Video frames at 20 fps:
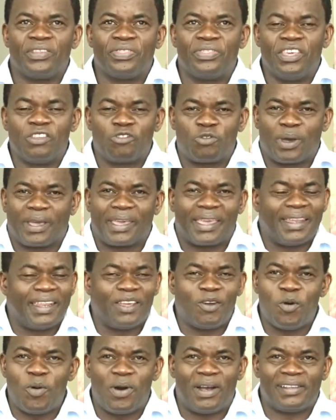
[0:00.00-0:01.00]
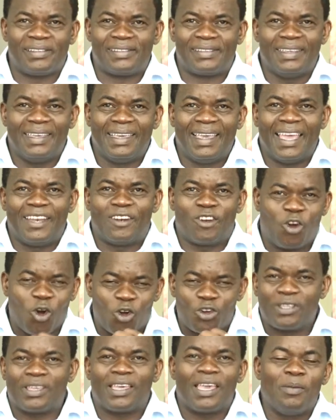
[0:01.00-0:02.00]
Things were getting worse, and
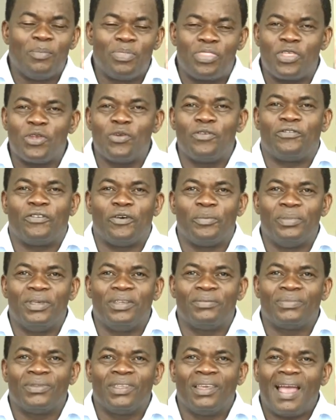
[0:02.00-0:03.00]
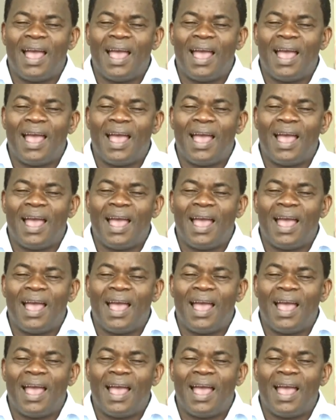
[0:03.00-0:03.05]
God came through for me.